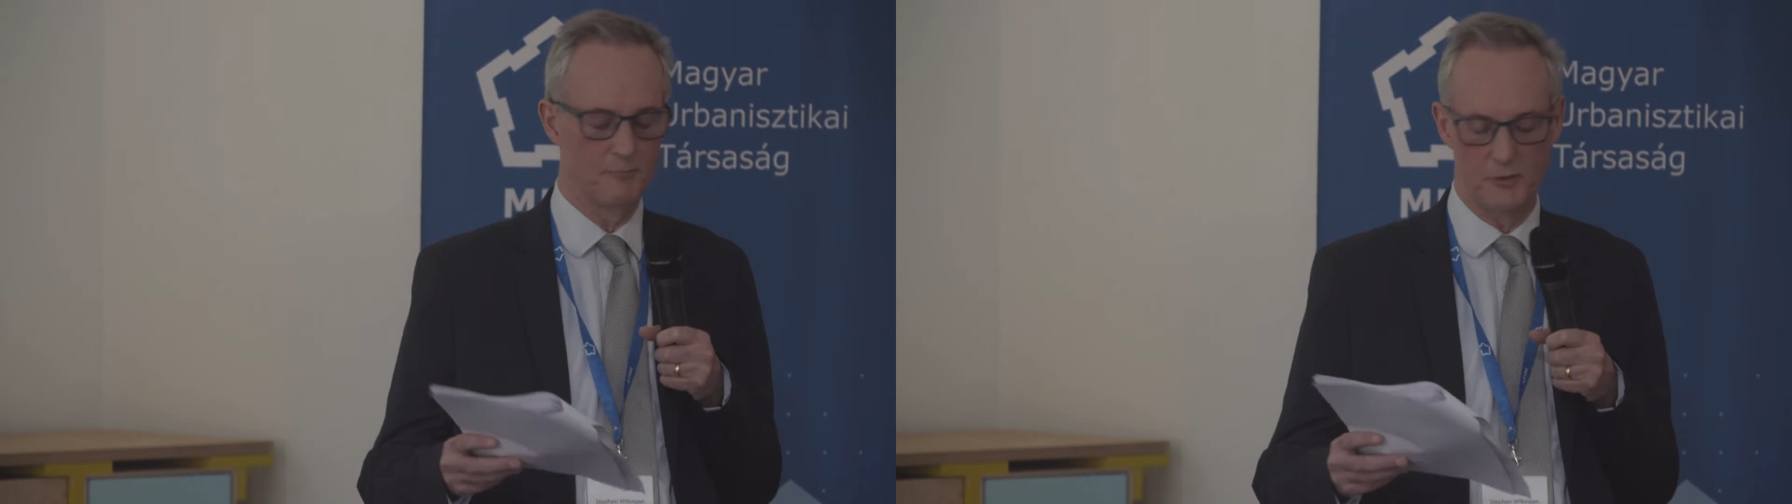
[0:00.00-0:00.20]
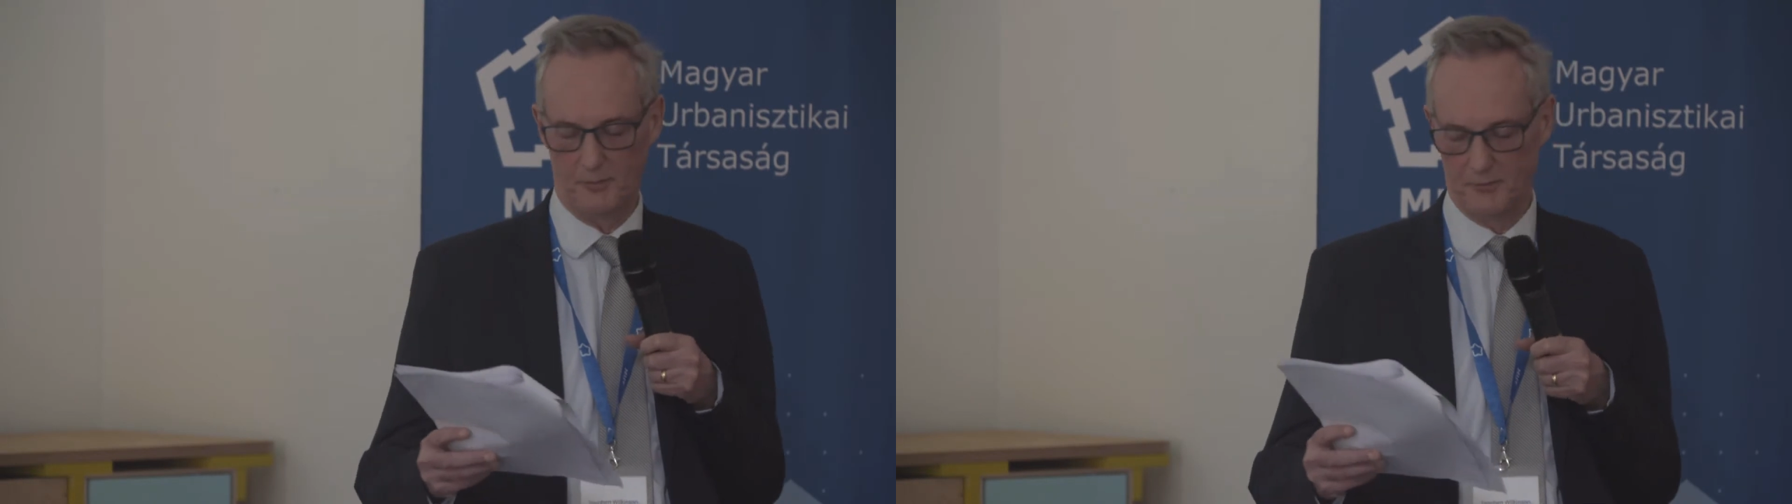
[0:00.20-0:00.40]

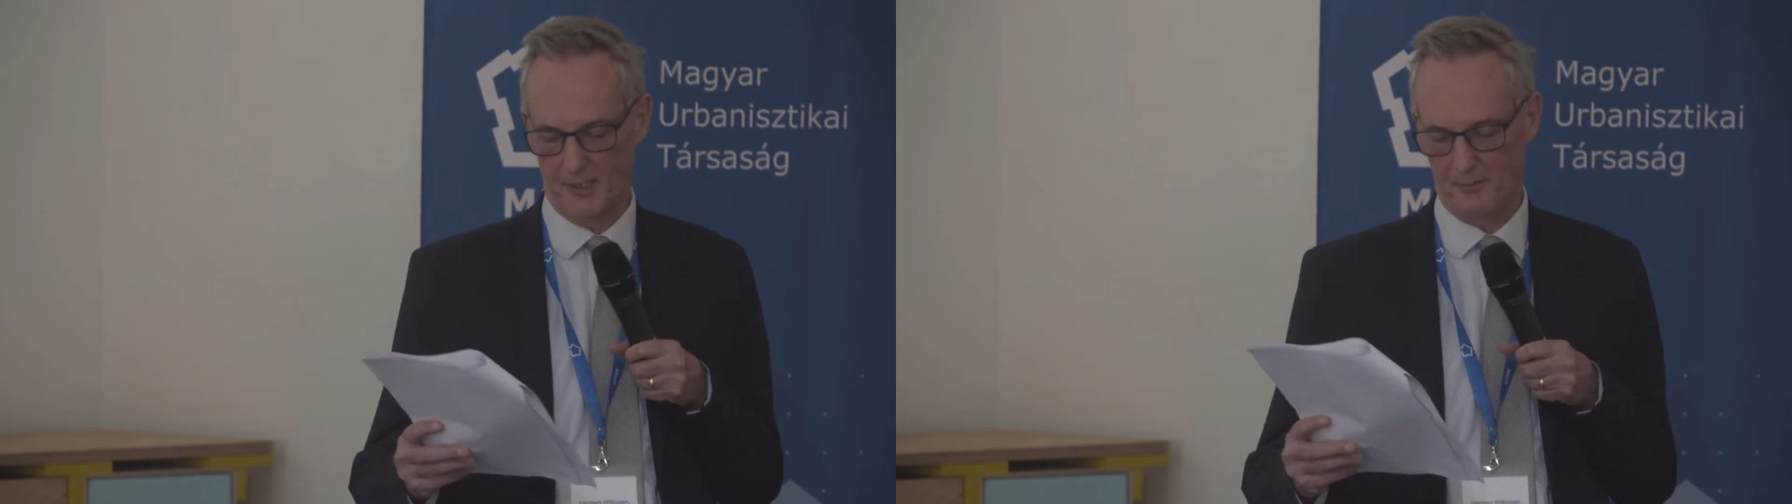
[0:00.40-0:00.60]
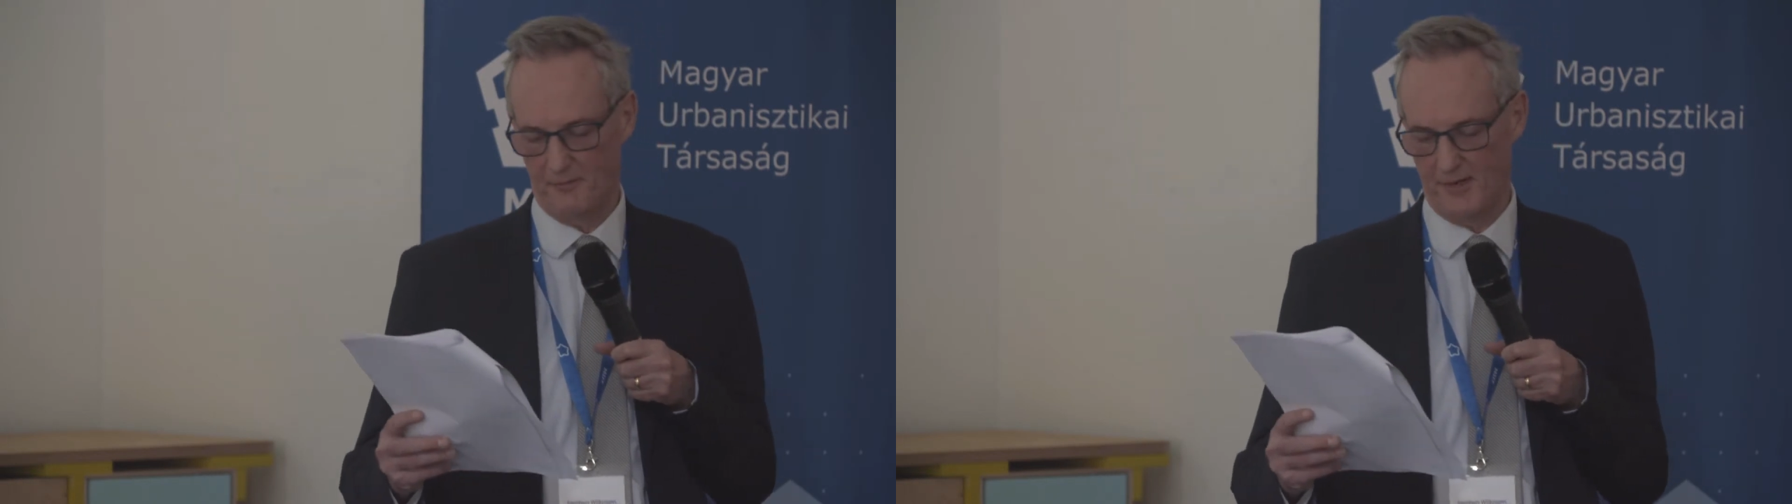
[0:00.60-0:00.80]
of multiple
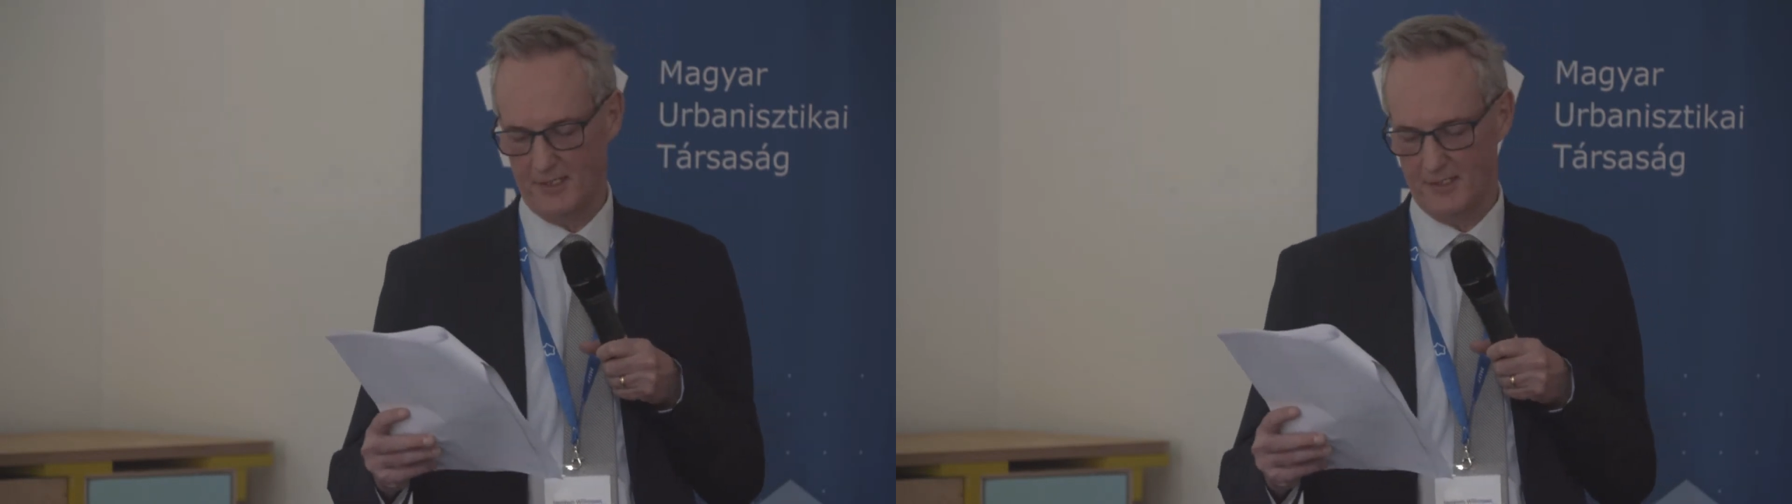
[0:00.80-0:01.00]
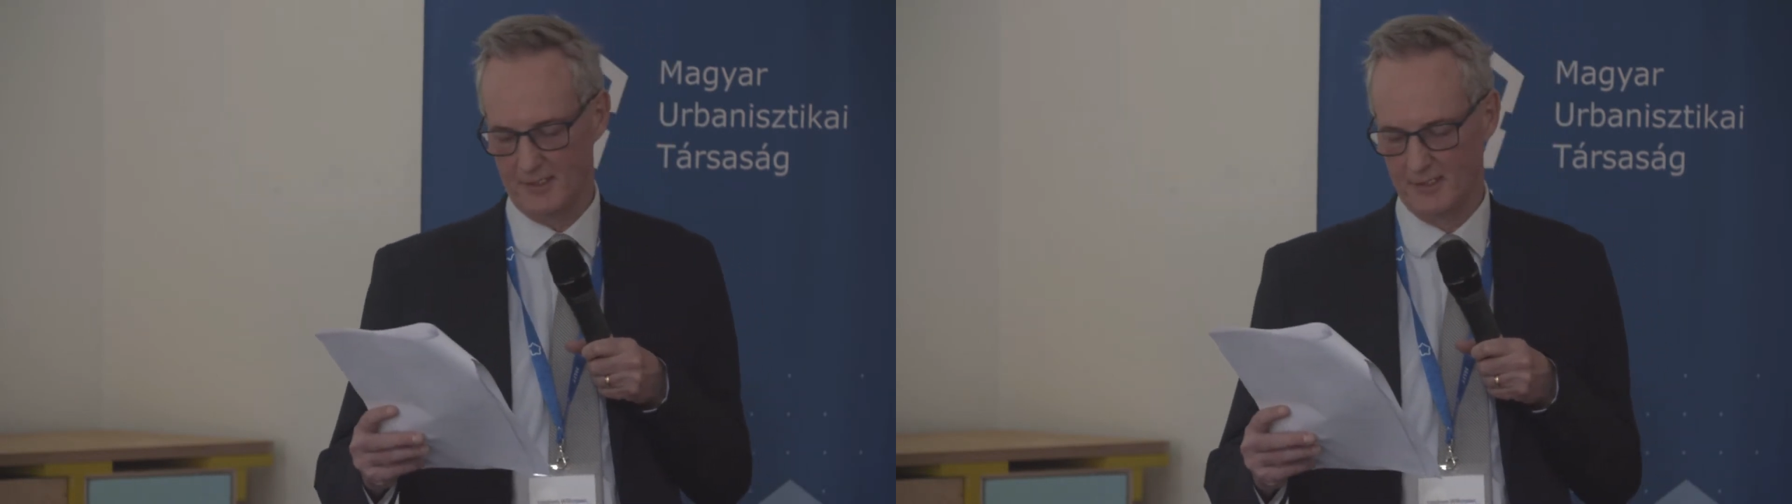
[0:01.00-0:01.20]

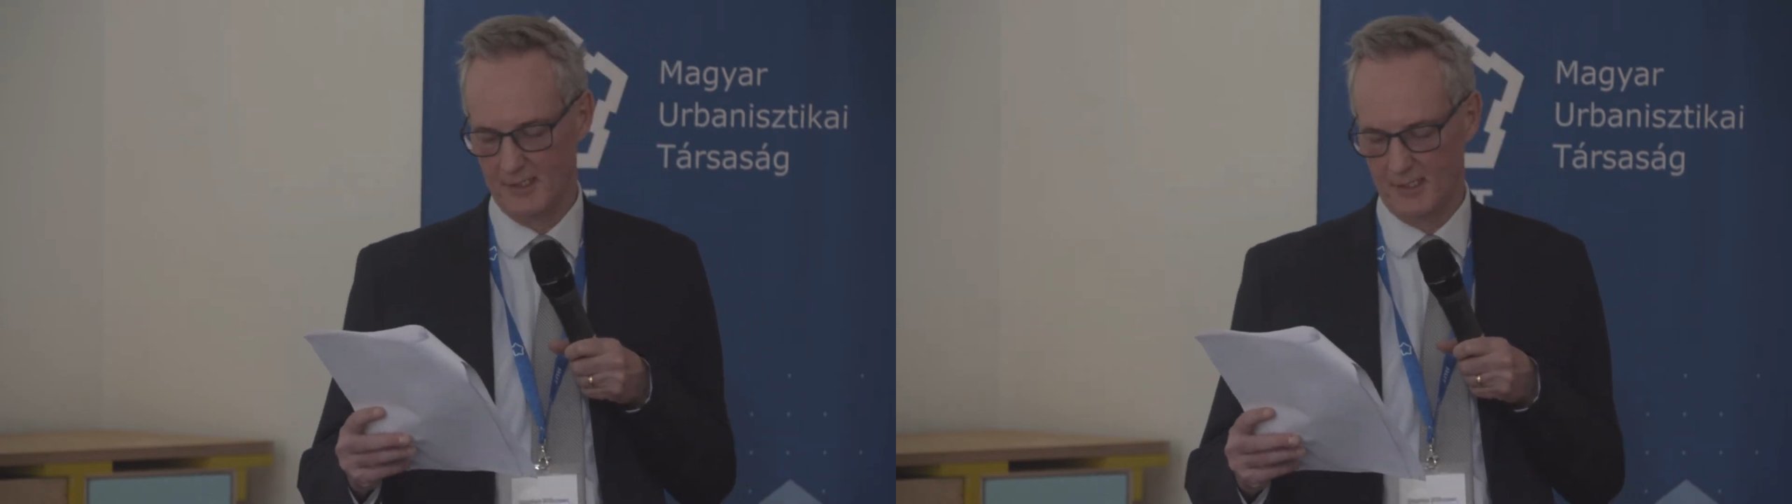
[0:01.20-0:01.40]
deprivation.